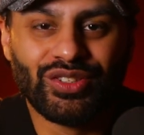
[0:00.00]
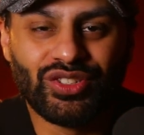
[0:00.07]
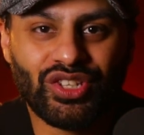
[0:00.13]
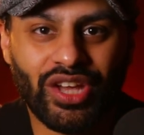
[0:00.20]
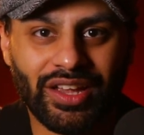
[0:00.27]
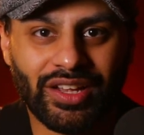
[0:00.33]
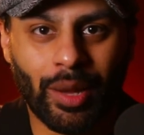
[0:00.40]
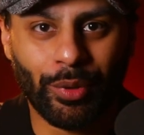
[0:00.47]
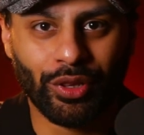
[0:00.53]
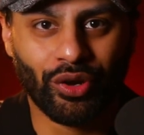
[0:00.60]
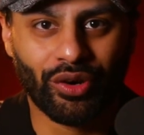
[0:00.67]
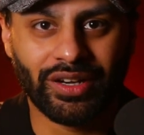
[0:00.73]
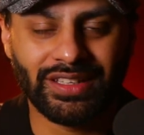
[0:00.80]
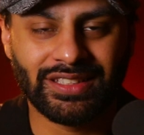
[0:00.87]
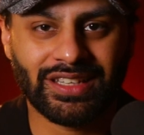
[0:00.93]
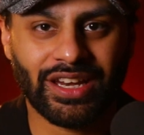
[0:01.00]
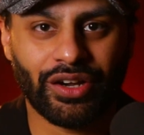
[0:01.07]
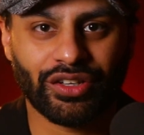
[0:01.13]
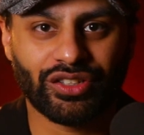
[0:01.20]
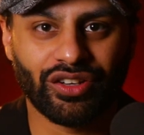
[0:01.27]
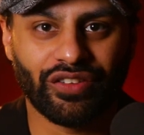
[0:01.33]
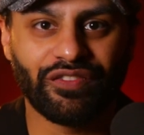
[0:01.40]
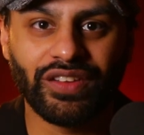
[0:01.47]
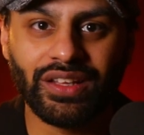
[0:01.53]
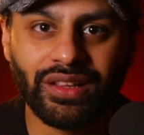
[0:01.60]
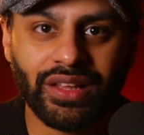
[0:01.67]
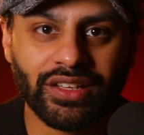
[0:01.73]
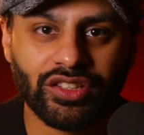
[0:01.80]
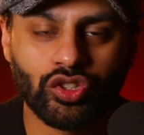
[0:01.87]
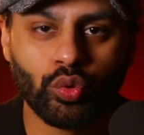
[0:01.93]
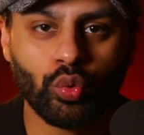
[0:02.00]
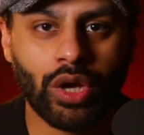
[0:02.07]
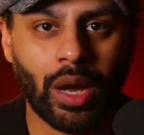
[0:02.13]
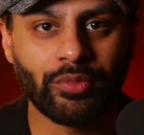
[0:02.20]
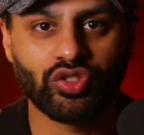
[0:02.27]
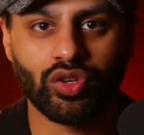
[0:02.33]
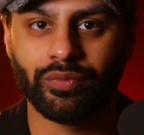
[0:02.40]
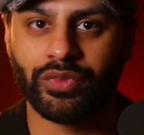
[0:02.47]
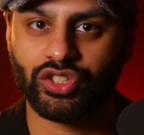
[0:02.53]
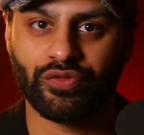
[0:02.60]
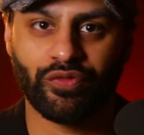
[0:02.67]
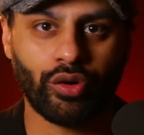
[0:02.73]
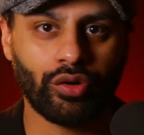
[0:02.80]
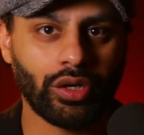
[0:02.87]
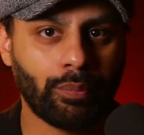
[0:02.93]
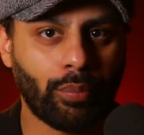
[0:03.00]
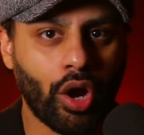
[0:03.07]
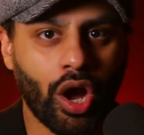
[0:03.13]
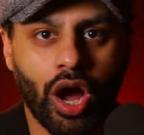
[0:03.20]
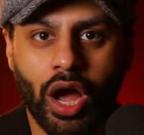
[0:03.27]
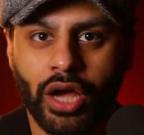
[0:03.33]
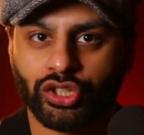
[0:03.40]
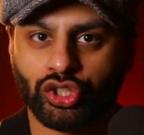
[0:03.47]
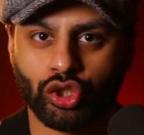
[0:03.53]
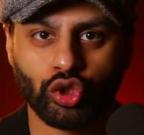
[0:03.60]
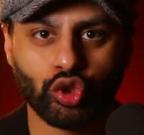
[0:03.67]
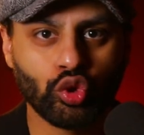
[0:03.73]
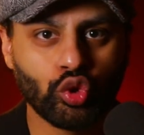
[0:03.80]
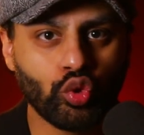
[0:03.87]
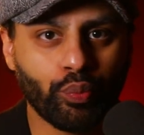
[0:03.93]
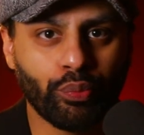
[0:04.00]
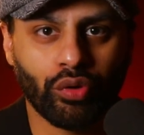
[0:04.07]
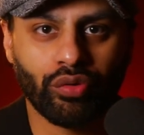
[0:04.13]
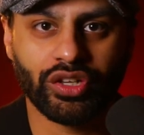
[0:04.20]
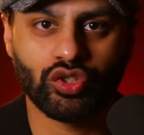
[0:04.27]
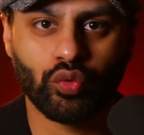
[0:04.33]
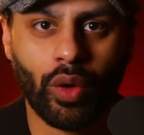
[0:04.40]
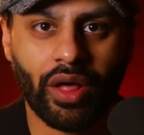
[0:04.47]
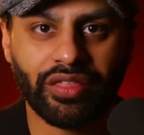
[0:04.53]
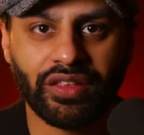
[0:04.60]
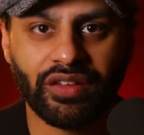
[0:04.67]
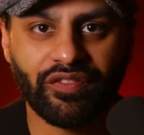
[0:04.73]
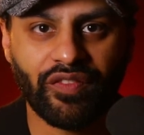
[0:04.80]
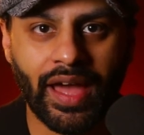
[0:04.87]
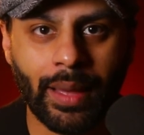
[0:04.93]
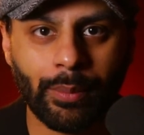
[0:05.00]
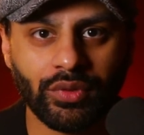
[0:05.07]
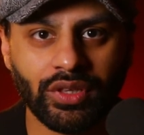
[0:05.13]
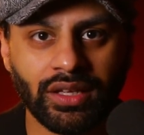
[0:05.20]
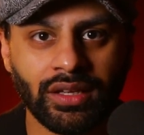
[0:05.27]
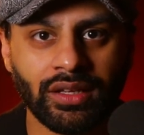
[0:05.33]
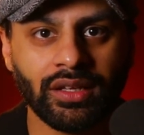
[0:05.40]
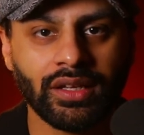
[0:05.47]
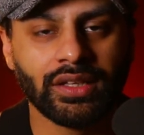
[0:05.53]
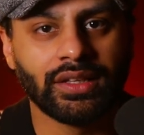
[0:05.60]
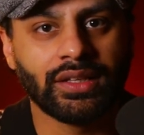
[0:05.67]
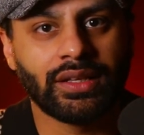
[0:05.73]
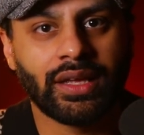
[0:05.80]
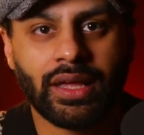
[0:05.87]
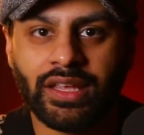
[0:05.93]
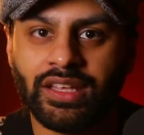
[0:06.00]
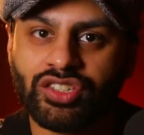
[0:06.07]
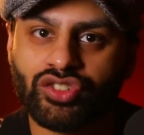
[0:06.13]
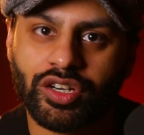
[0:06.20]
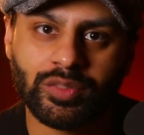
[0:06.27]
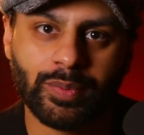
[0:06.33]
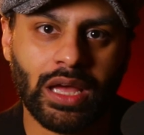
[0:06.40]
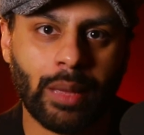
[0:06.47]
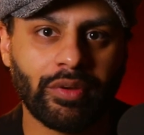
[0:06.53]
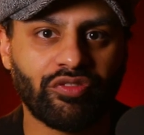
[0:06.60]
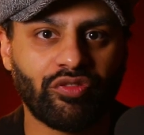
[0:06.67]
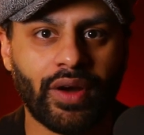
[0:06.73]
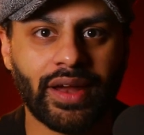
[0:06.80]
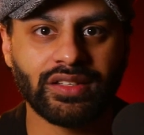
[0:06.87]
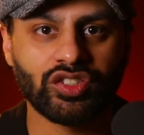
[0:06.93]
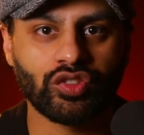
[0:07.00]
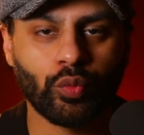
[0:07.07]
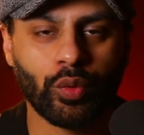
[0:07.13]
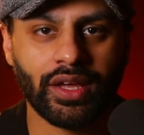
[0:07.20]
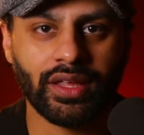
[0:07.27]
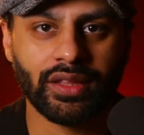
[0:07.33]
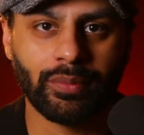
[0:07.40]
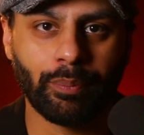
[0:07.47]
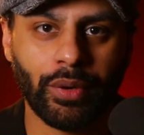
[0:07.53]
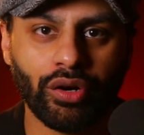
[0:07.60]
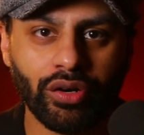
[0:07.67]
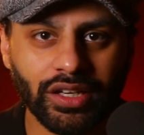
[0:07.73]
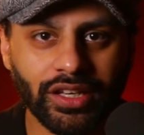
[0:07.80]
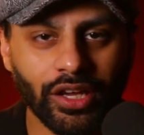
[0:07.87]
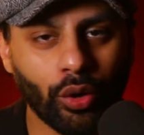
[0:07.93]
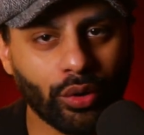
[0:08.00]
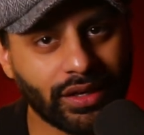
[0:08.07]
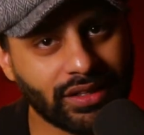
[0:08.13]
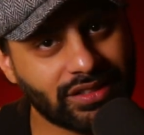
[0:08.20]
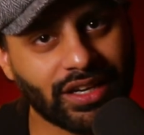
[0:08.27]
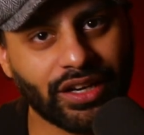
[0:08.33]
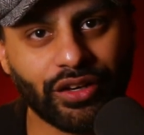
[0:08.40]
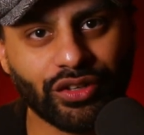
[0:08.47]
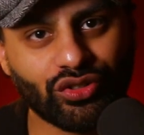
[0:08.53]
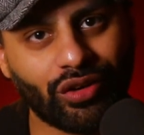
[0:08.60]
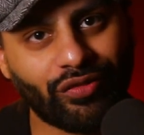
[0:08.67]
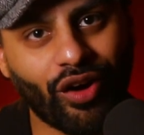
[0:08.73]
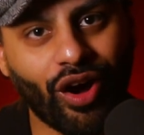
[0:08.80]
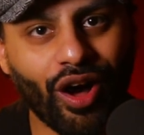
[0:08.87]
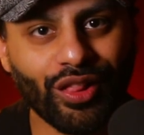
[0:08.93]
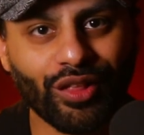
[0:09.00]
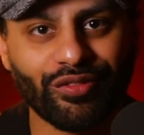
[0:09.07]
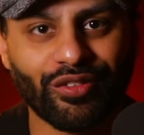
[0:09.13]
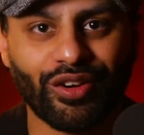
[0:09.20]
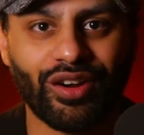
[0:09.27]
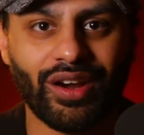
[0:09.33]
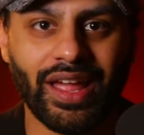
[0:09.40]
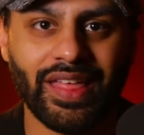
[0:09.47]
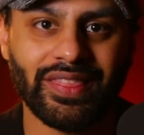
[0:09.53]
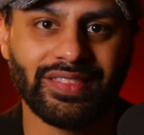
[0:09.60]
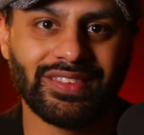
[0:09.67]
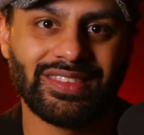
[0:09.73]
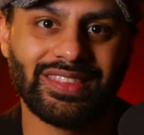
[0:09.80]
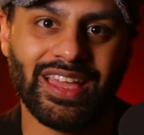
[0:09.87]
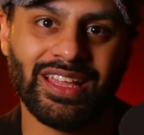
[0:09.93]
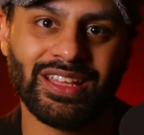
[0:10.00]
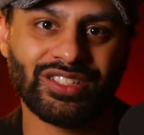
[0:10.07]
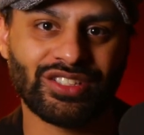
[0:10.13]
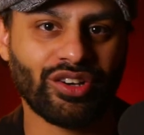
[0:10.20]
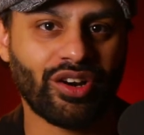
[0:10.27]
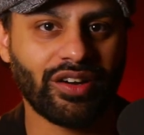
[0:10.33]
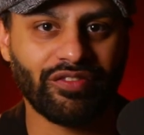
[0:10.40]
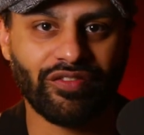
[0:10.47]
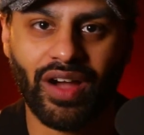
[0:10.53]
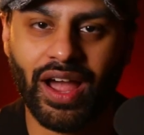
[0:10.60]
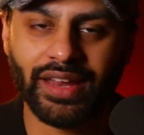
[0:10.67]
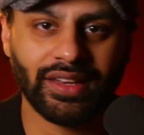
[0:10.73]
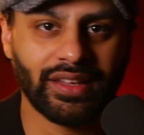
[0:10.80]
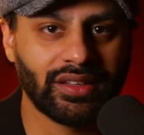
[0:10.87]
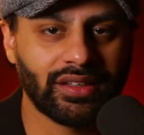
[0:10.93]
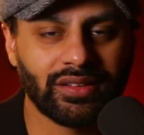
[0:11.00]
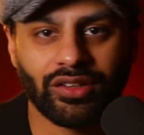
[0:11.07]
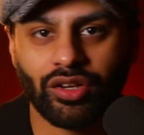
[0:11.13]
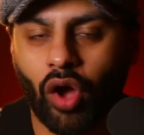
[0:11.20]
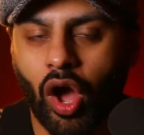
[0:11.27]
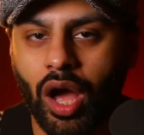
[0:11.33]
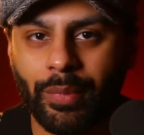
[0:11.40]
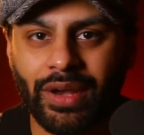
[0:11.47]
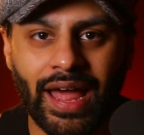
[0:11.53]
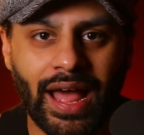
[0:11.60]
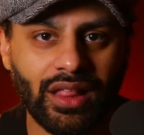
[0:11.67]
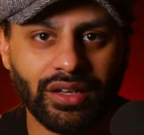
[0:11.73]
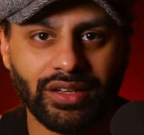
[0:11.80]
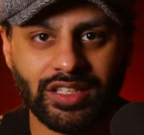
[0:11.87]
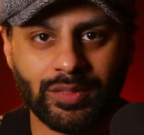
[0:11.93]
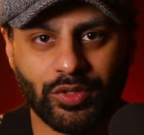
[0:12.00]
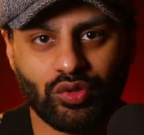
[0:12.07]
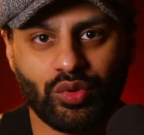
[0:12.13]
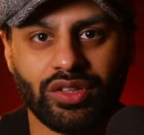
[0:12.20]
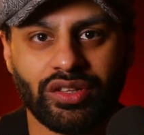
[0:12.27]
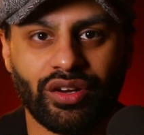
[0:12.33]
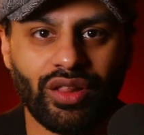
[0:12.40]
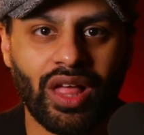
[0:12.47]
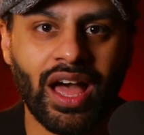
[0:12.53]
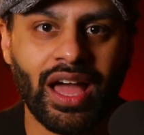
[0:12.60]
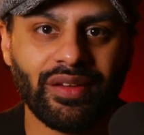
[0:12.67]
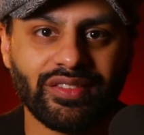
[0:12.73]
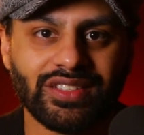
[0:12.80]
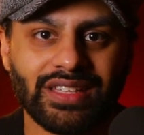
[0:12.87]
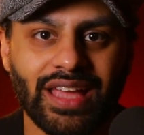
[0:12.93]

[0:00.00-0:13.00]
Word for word: Jacob Elordi's character Felix, who comes from this very posh, super rich, wealthy family, he starts becoming friends with Barry Keoghan's character of Oliver, and they start finding commonalities between their lives.